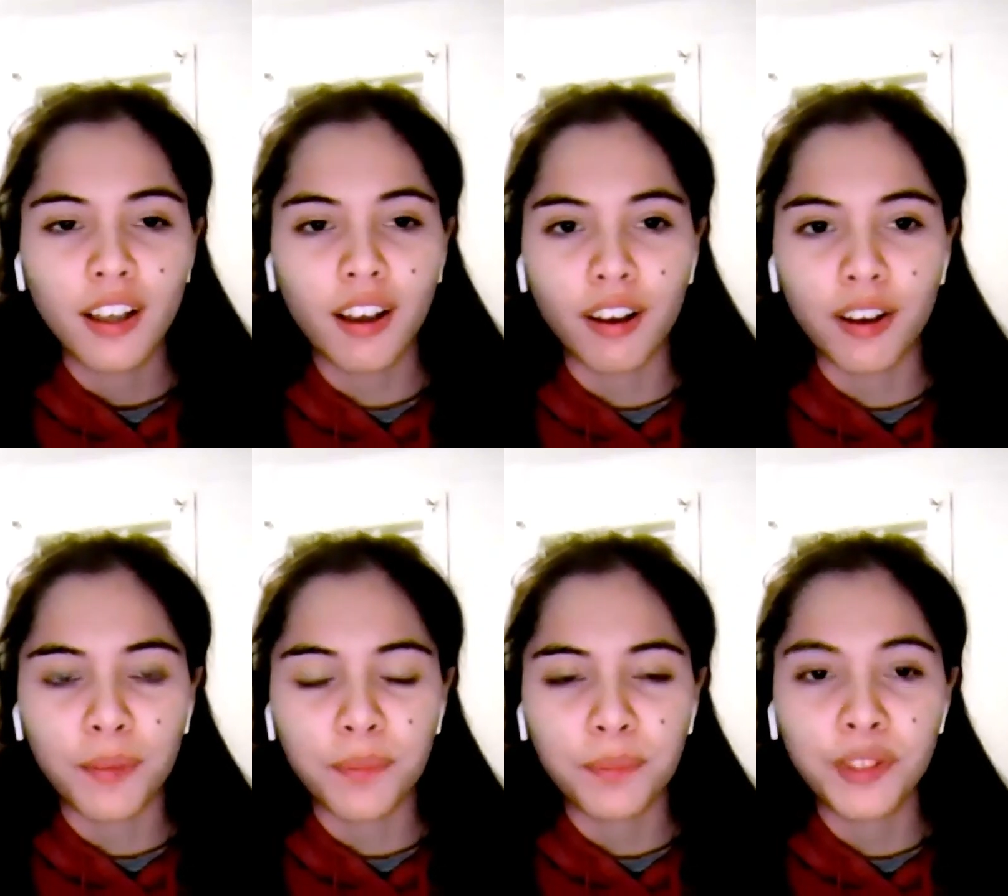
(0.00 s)

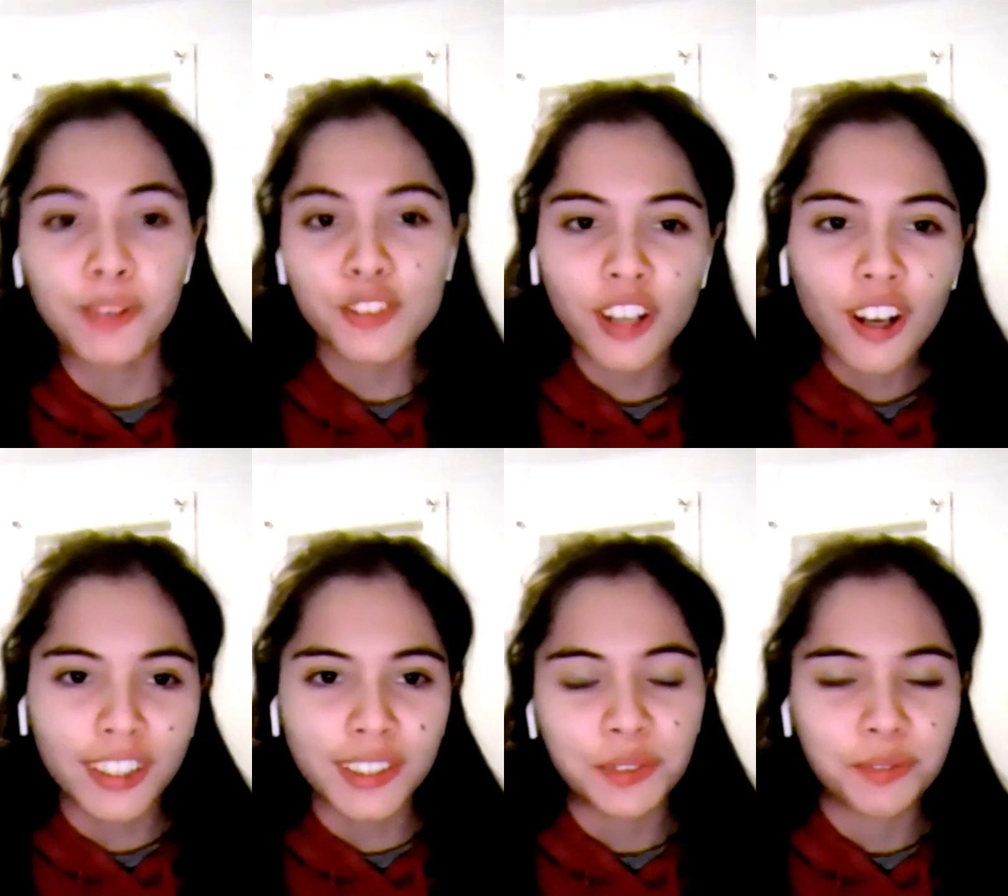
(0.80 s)
um, no
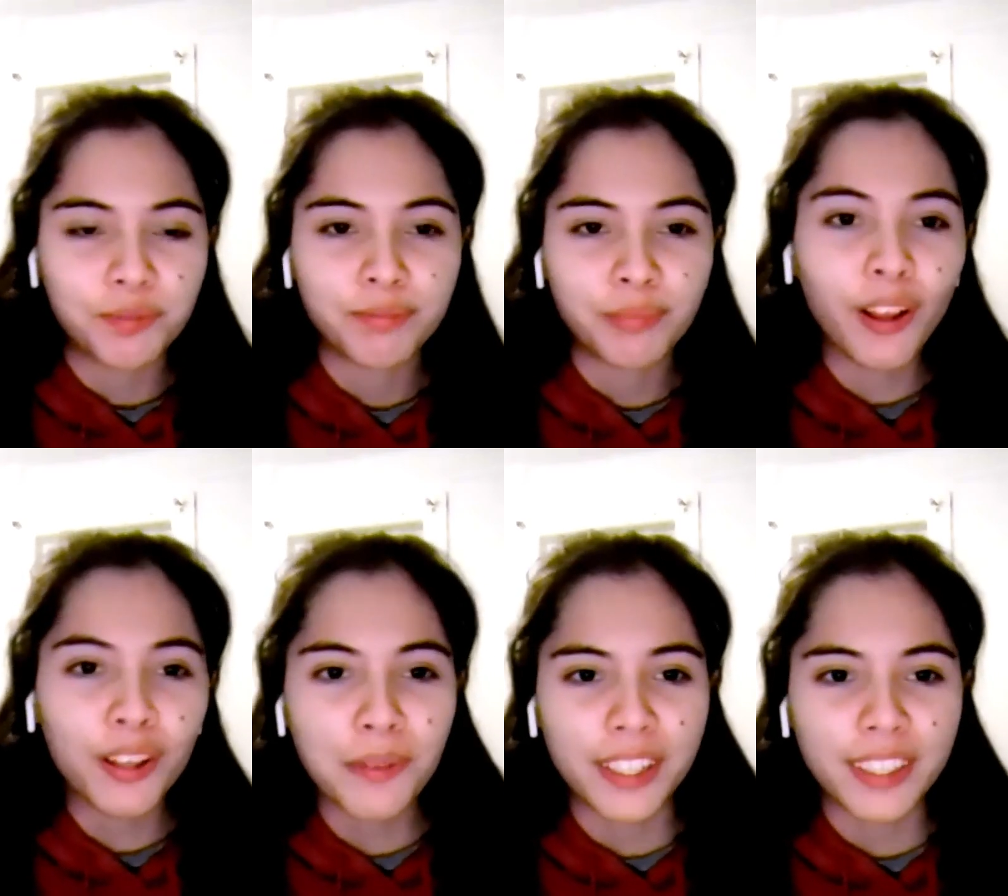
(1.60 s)
straws,
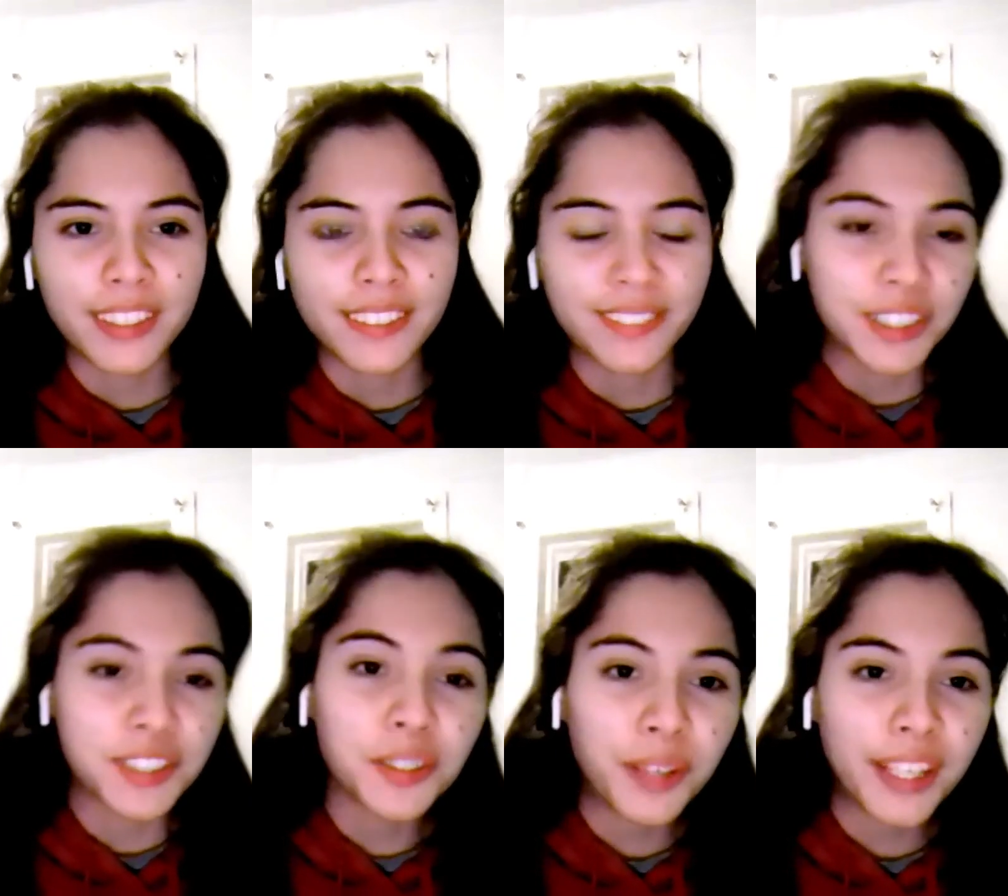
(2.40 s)
polar bears, reduce
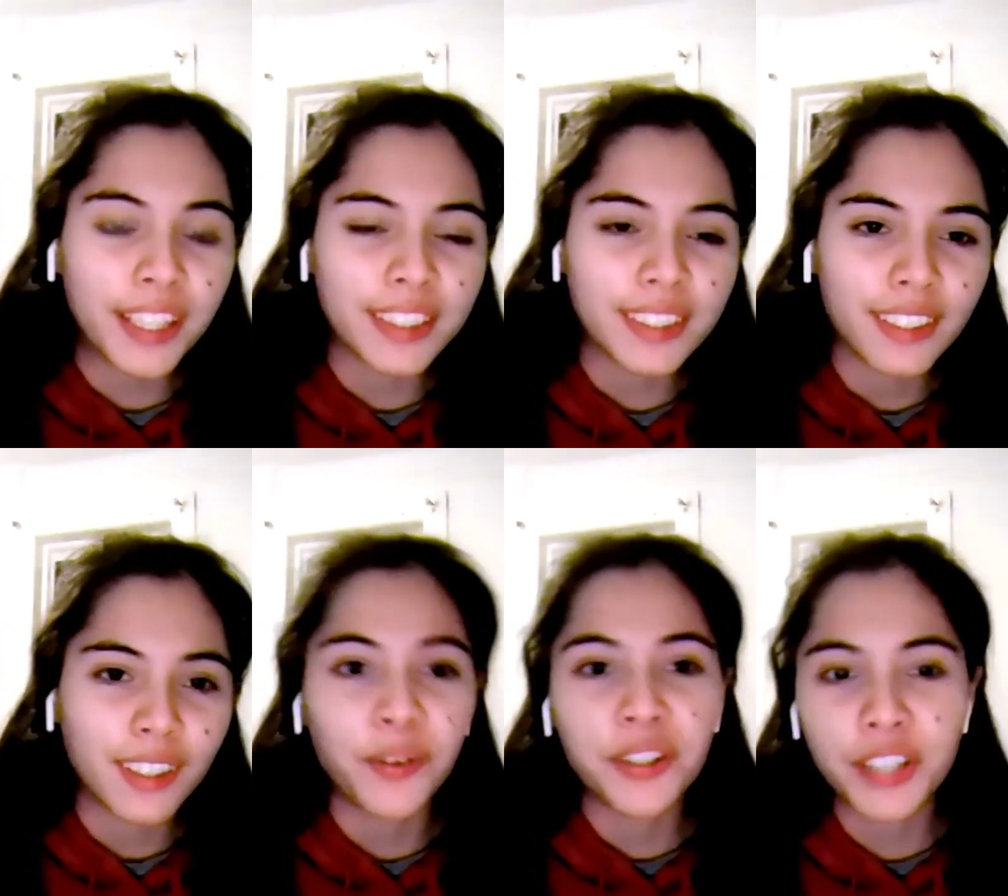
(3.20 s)
your waste,
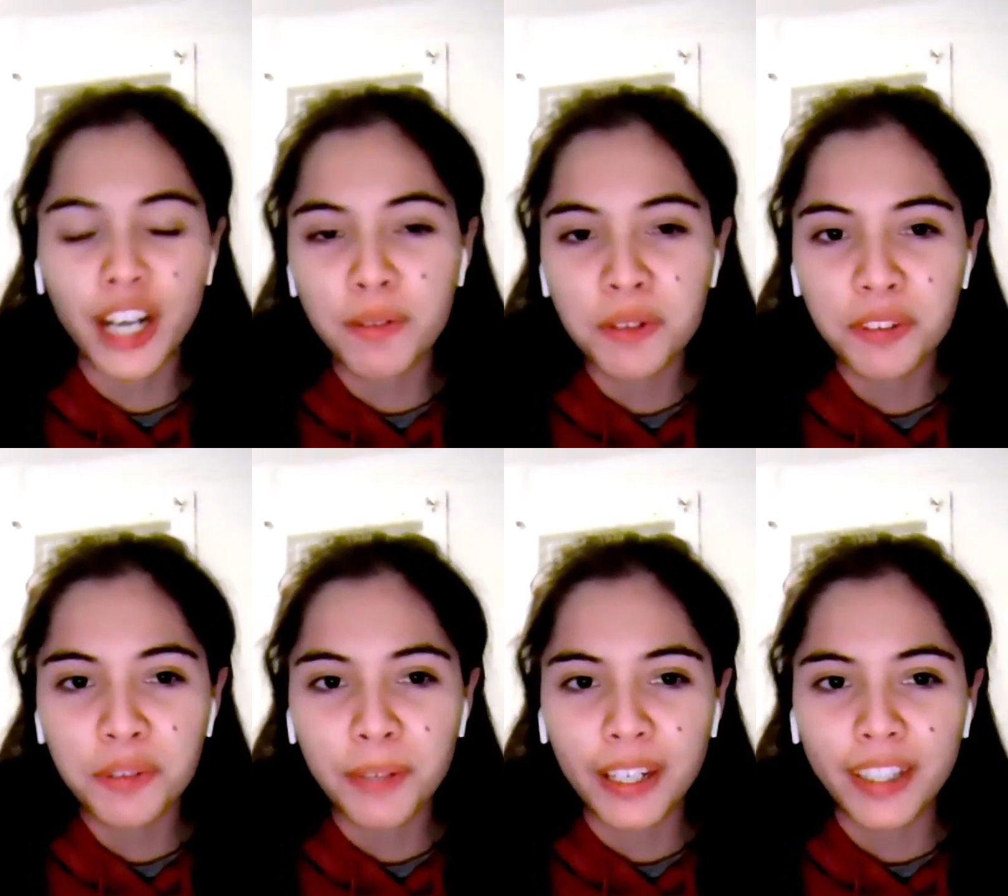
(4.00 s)
lower your carbon
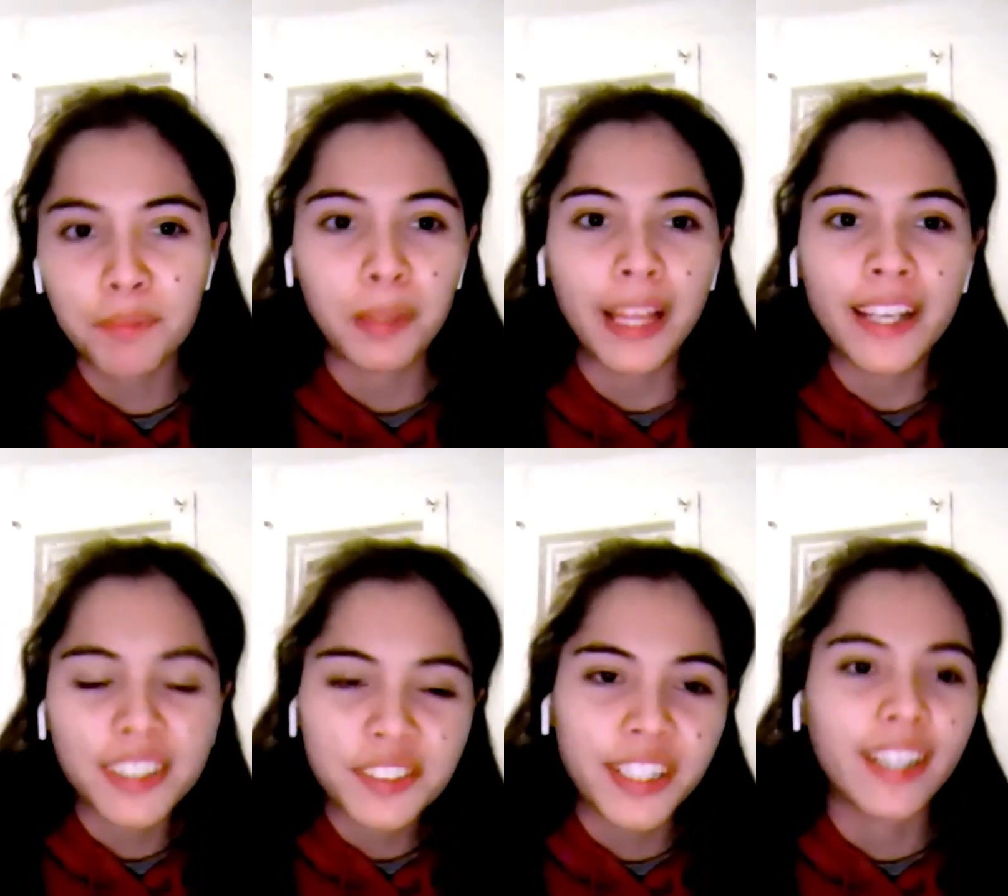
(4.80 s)
footprint, plant a
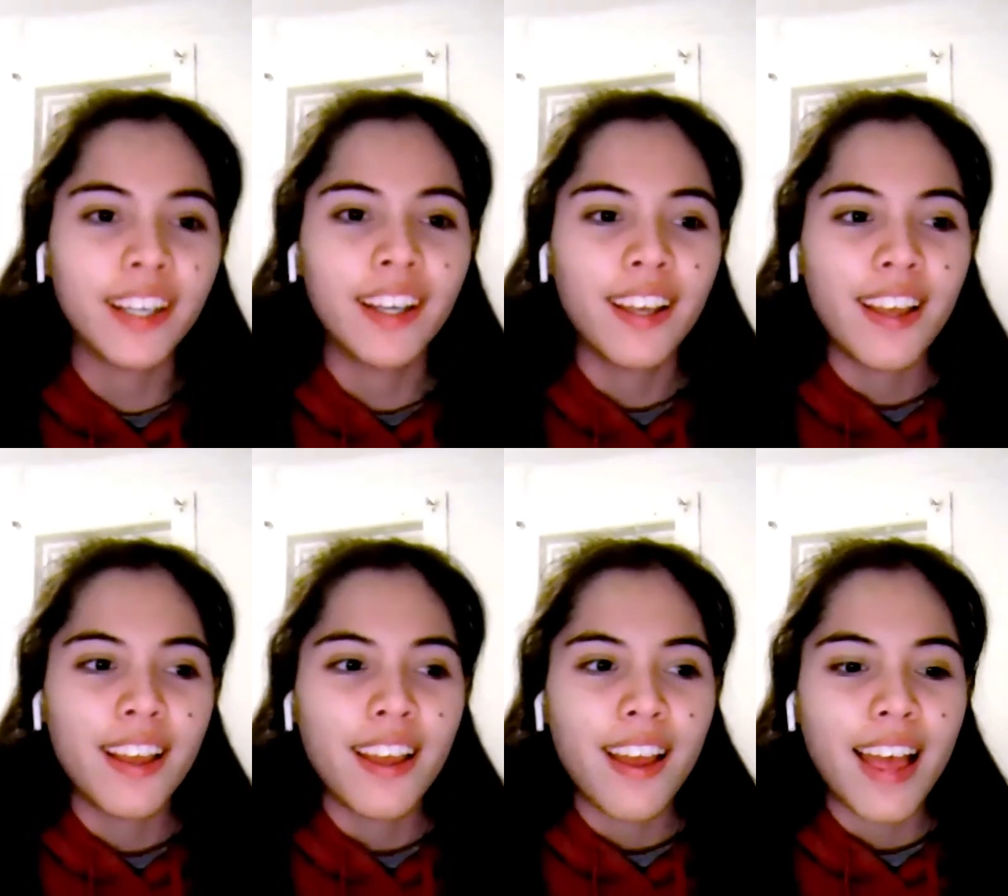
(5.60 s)
tree.
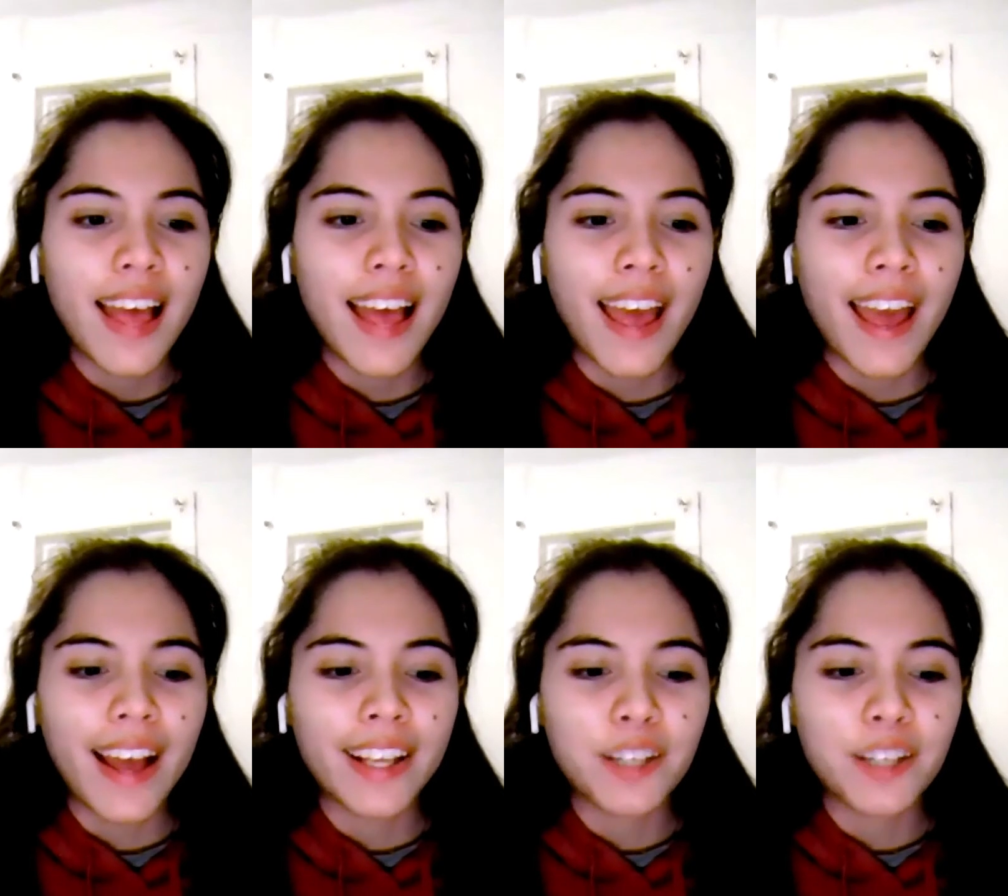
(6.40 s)
And